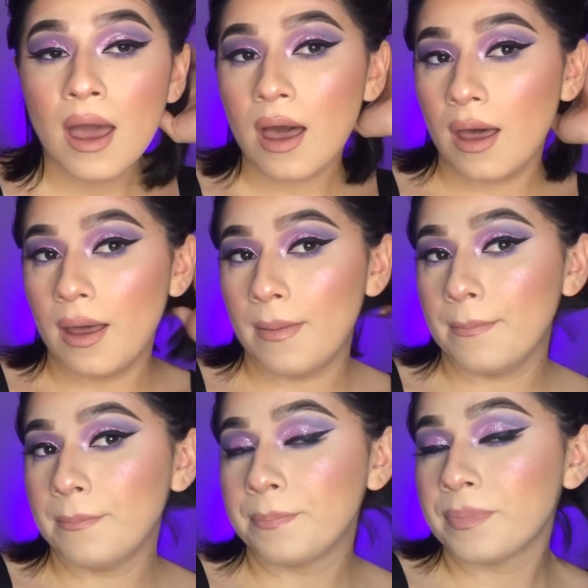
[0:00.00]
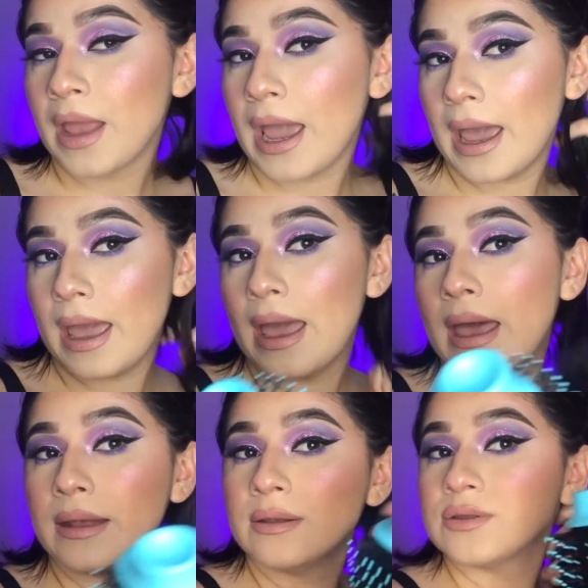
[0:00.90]

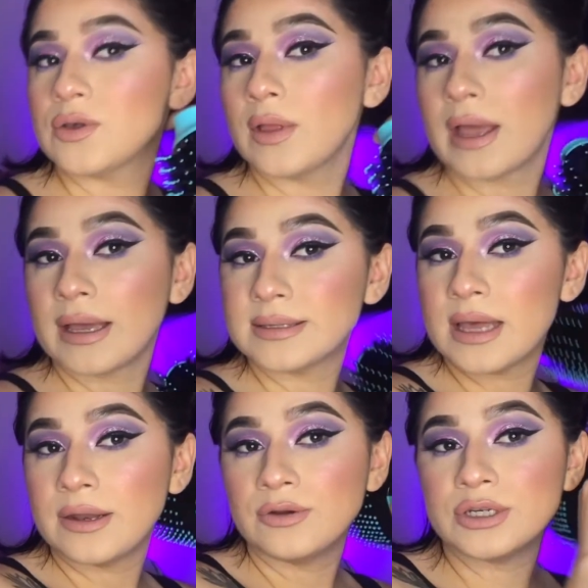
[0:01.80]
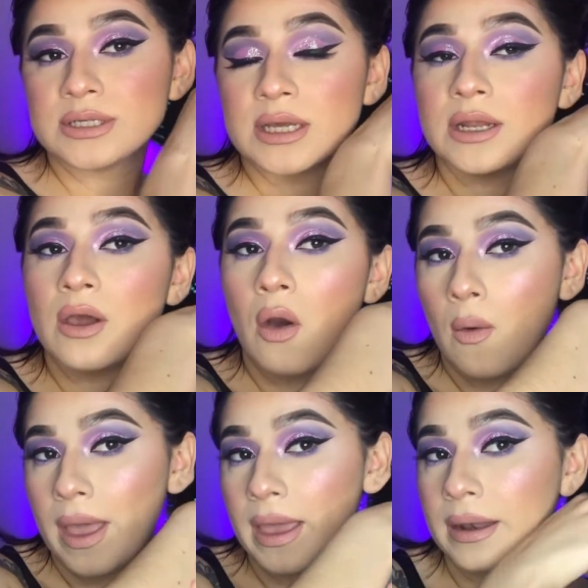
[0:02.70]
And so like I said, you're just gonna go
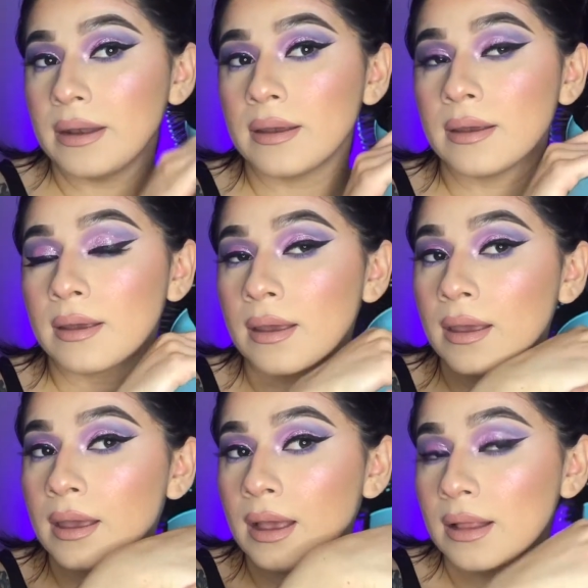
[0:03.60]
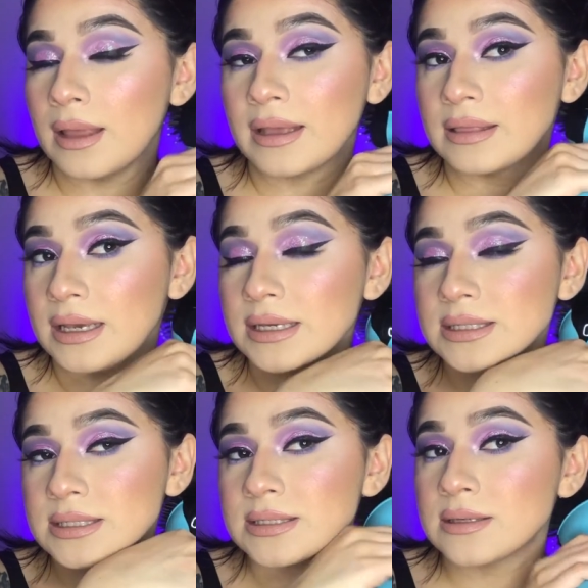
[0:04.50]
in like
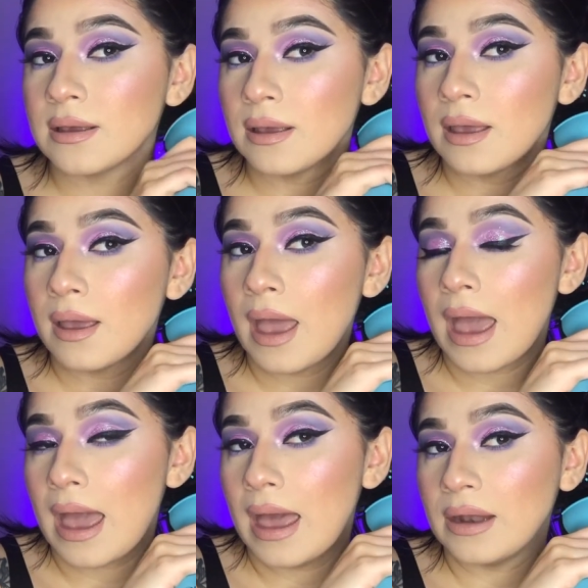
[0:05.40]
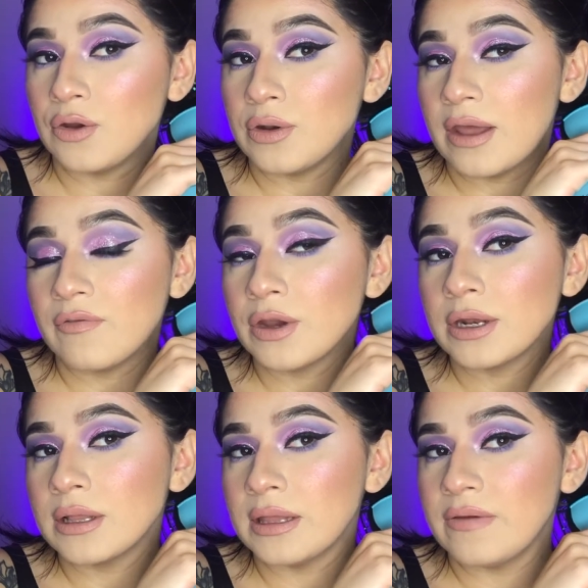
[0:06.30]
this, and you're never
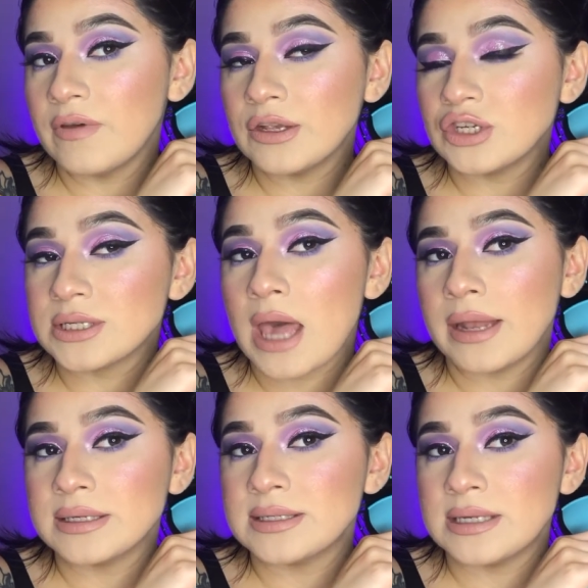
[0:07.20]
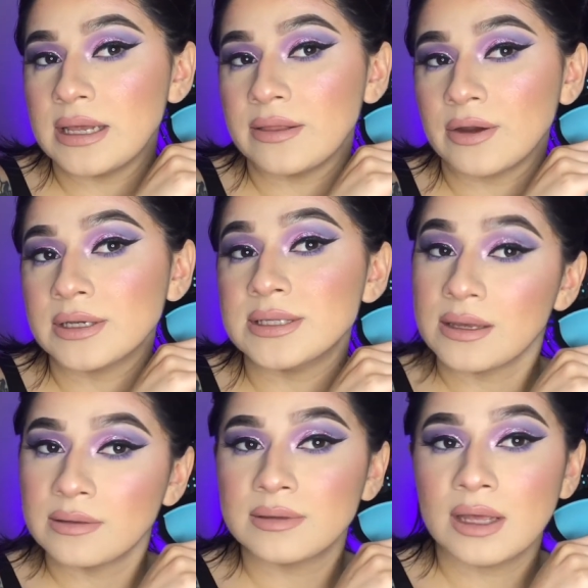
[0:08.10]
gonna leave it just kind of sitting there, because
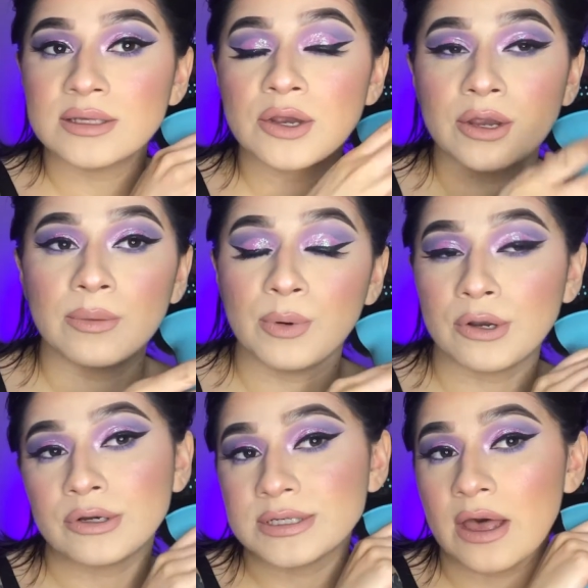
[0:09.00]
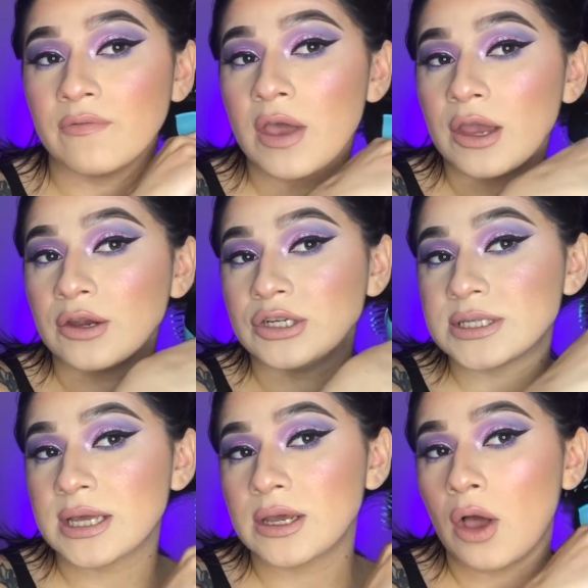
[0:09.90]
that's how you're gonna burn yourself. You're
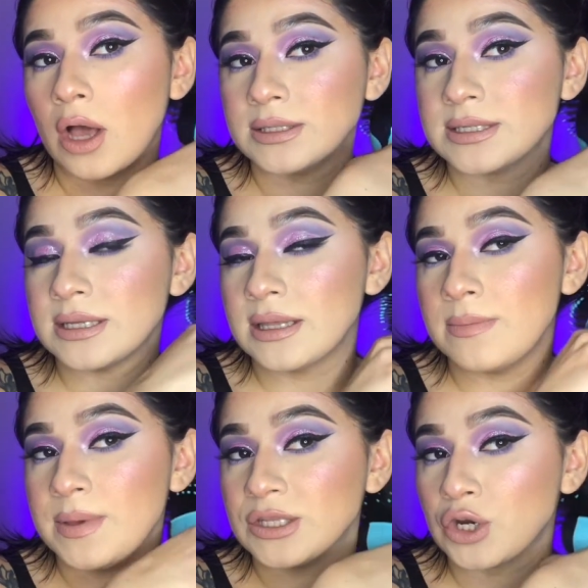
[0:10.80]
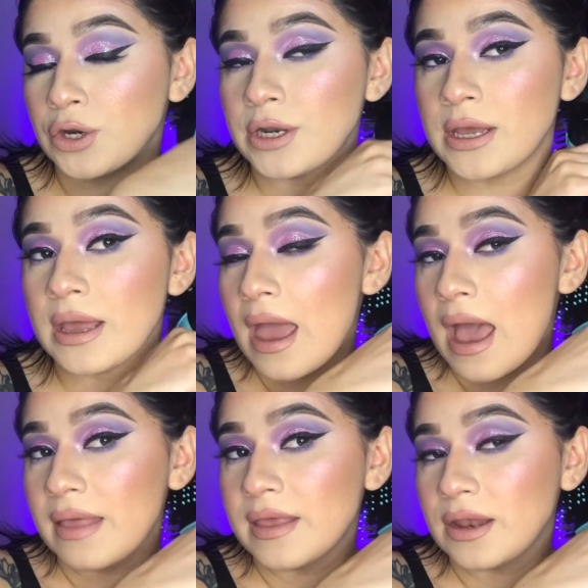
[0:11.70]
just gonna constantly be turning it,
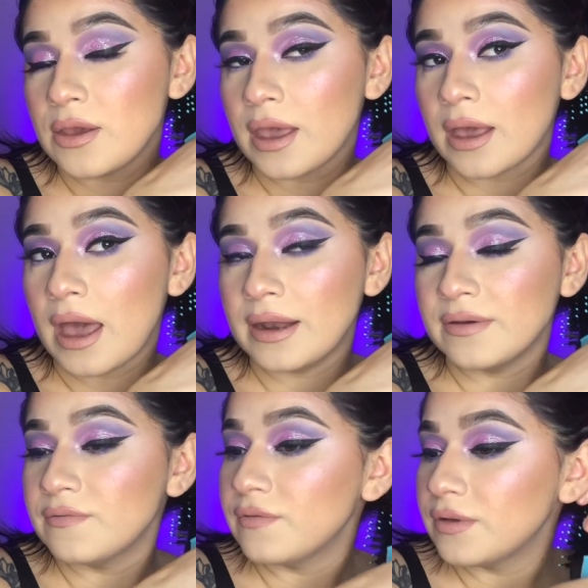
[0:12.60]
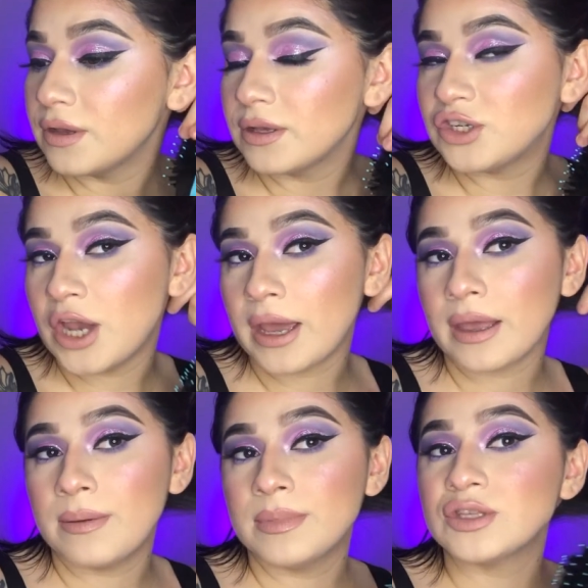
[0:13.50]
and then you can kind of check
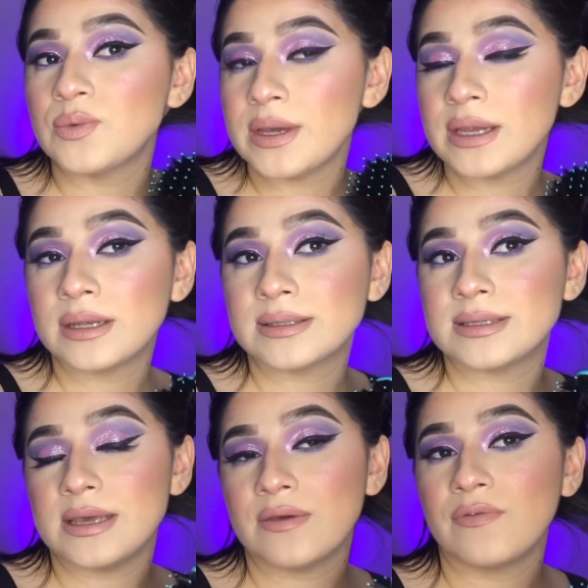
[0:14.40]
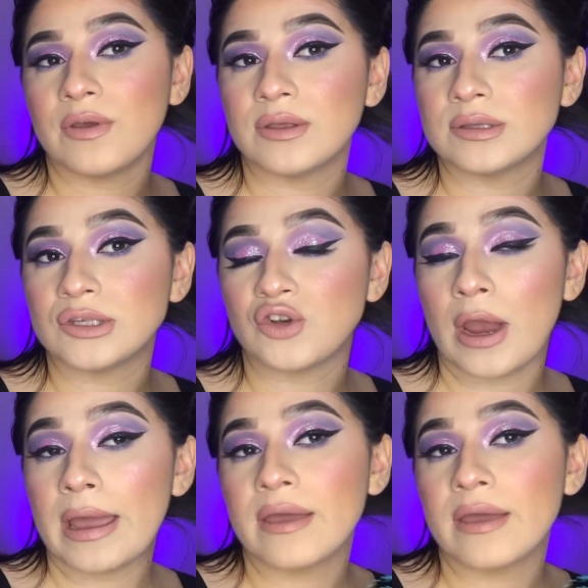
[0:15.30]
in between, see if it's dry.